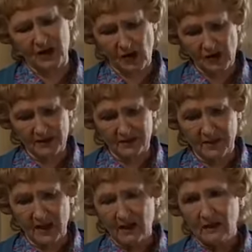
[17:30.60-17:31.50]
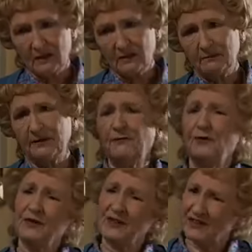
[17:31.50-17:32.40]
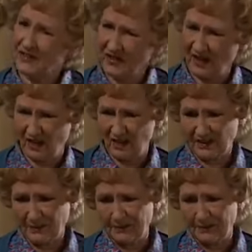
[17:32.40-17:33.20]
Norris, before you start...